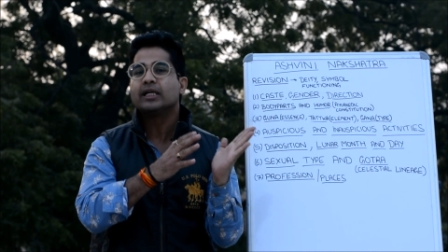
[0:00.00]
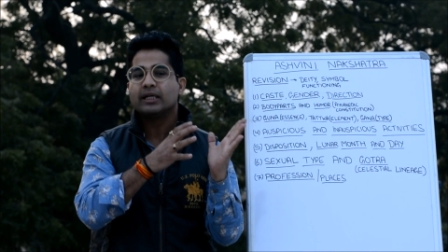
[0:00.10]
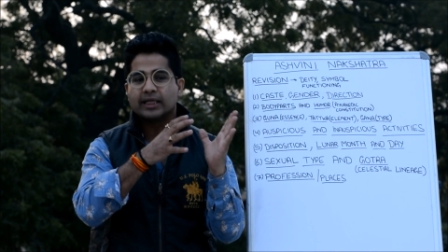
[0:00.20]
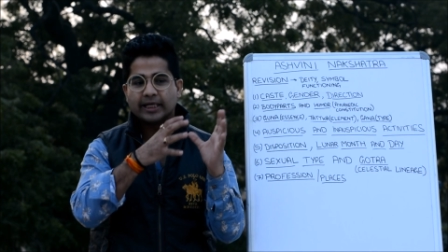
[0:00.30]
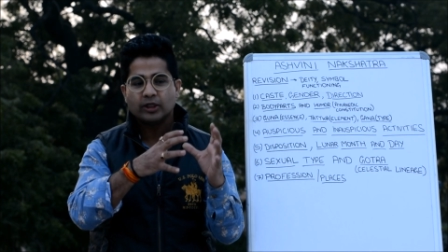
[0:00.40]

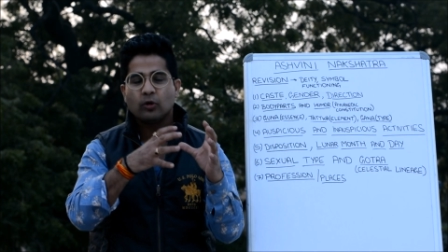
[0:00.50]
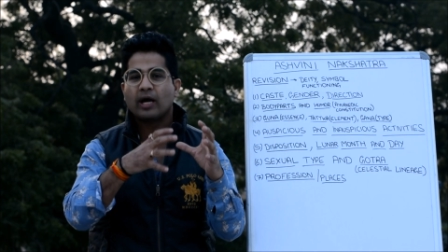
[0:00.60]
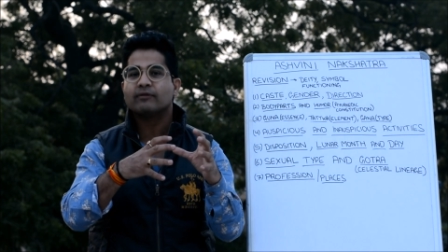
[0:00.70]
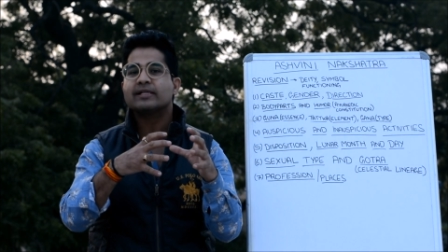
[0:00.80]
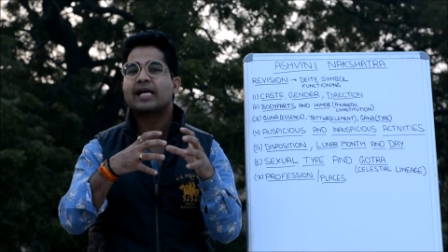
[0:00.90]
tend to
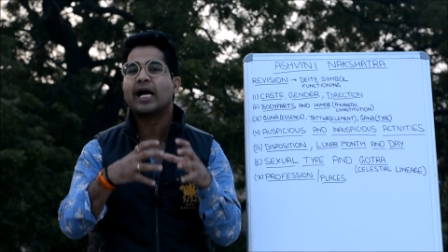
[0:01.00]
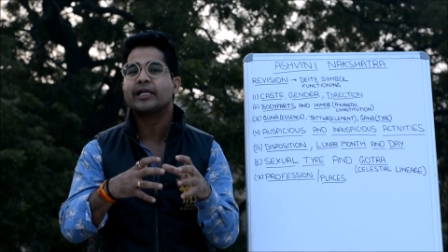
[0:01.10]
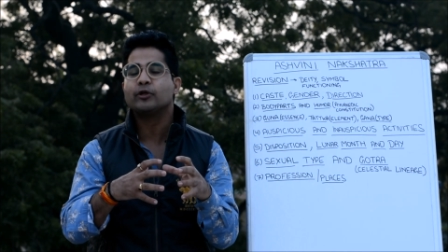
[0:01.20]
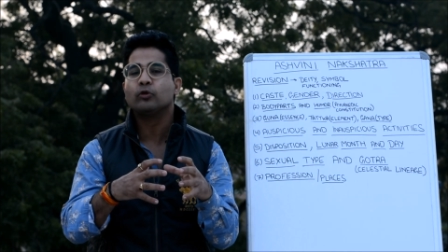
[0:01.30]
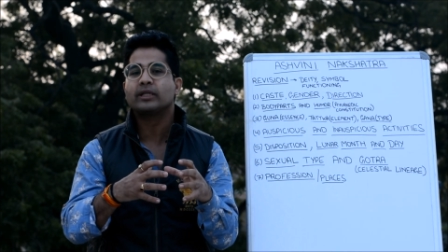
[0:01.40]
have this
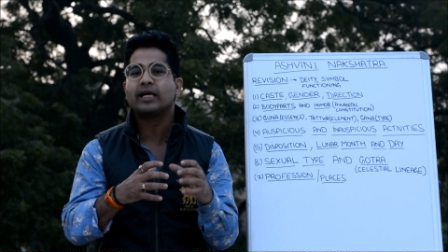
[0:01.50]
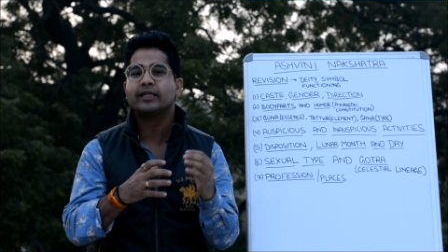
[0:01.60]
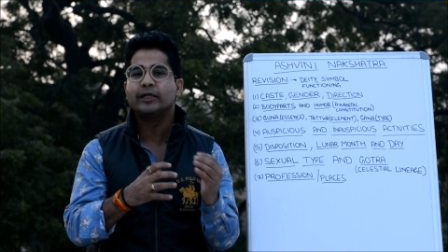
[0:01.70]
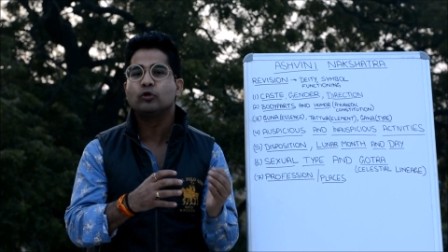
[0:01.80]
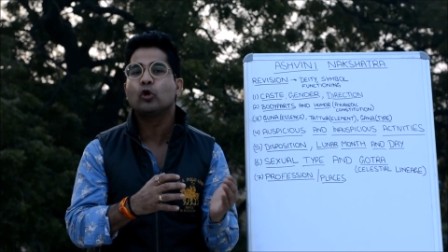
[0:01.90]
attitude that
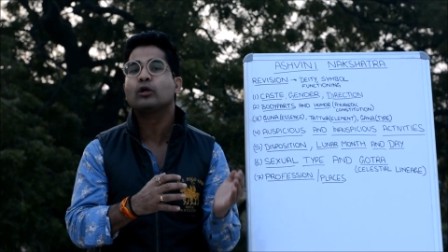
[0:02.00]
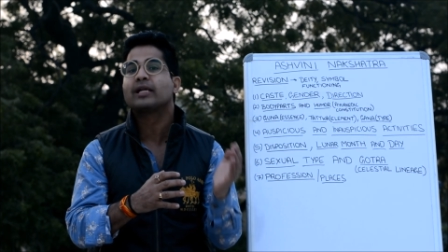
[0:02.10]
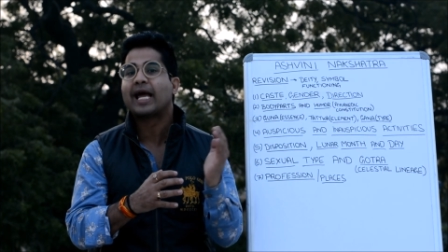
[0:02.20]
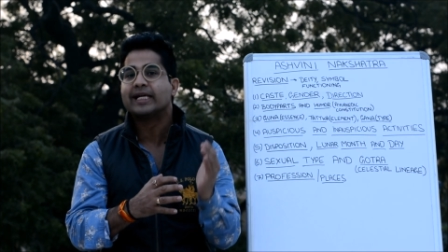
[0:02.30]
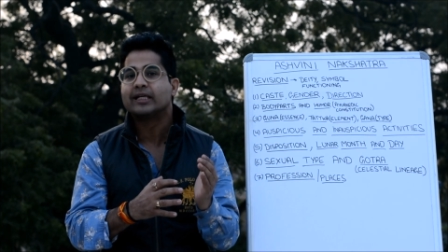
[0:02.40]
they do not
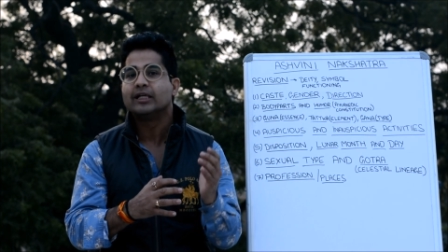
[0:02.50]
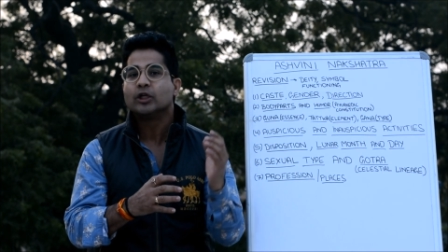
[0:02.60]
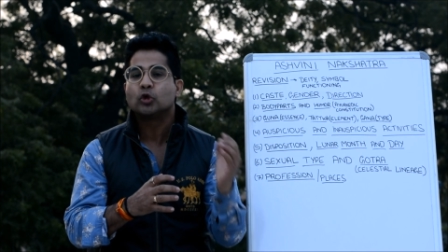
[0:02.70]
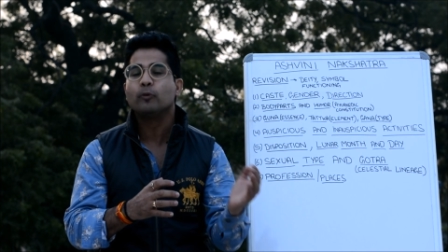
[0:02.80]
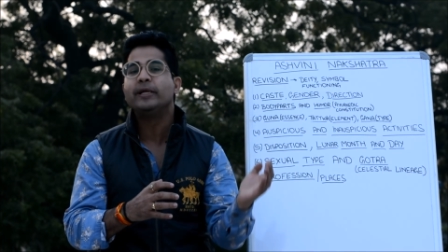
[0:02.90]
like
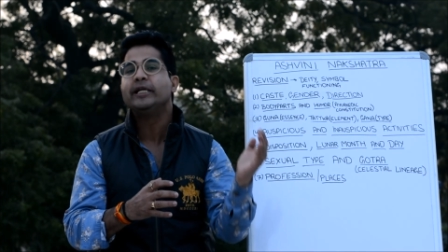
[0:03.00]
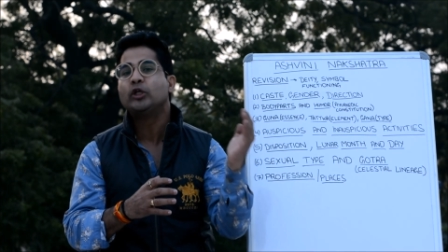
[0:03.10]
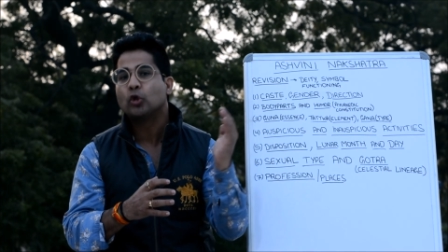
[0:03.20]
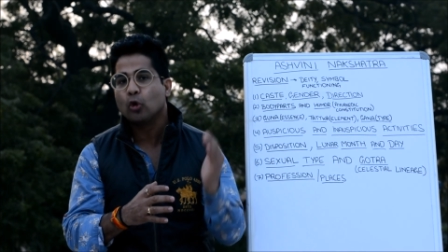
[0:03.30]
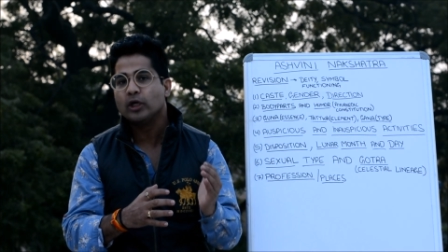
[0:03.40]
to be
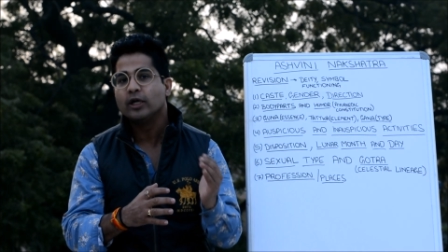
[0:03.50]
told